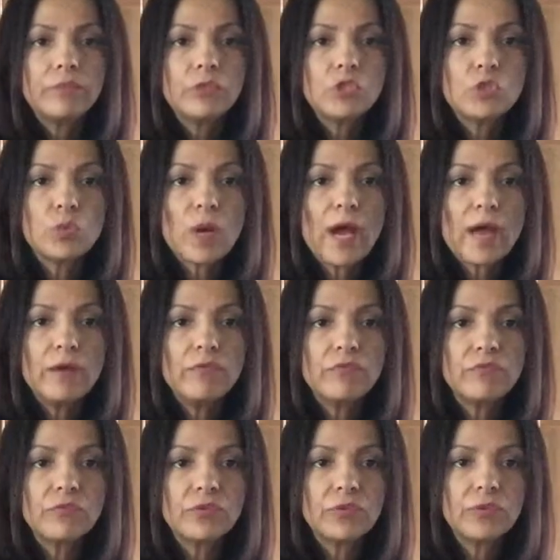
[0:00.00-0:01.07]
dry
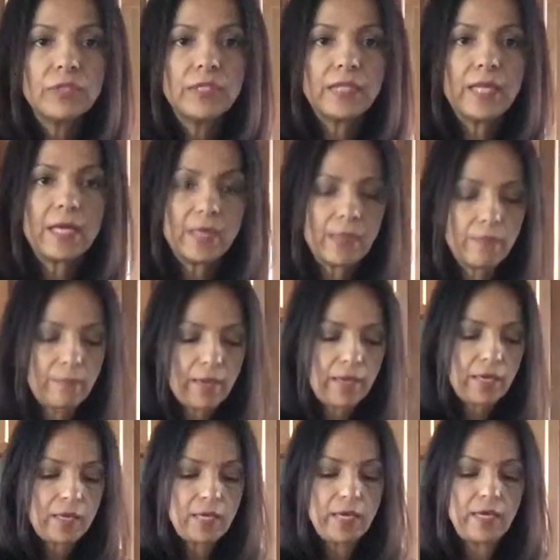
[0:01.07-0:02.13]
fruit that I
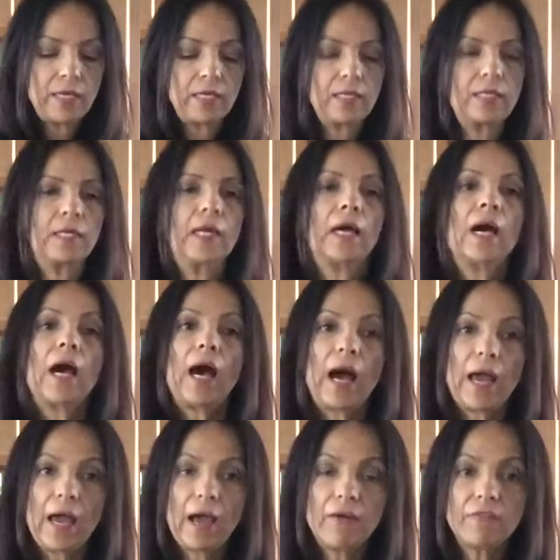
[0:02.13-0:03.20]
make, and I
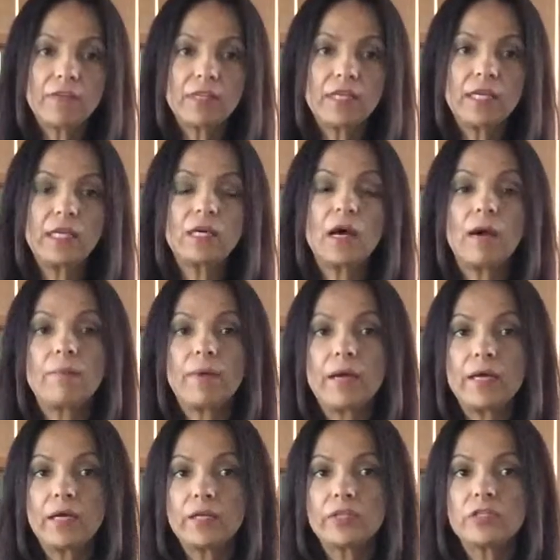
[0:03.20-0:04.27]
have a link on my
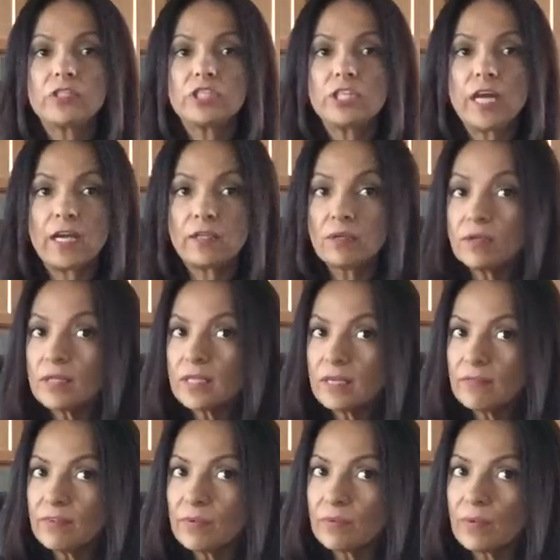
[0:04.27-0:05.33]
other channel,
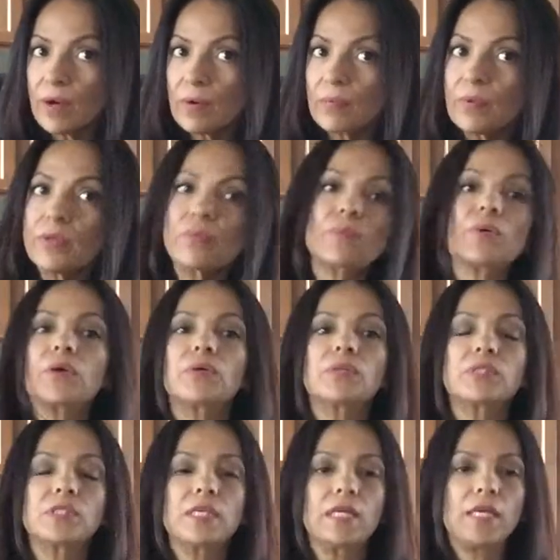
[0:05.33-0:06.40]
Living Raw with
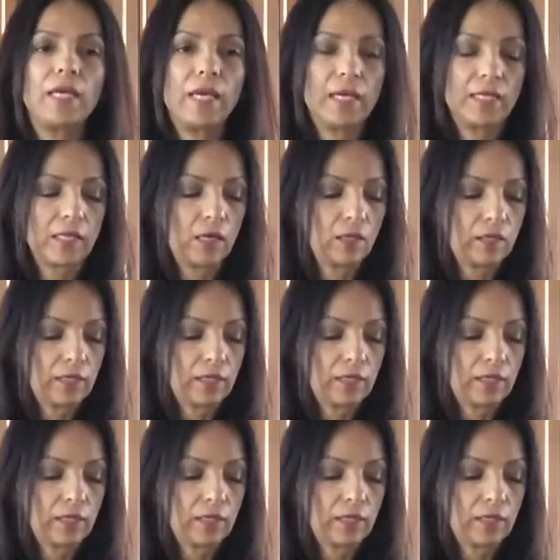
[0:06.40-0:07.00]
Rosie, and I'll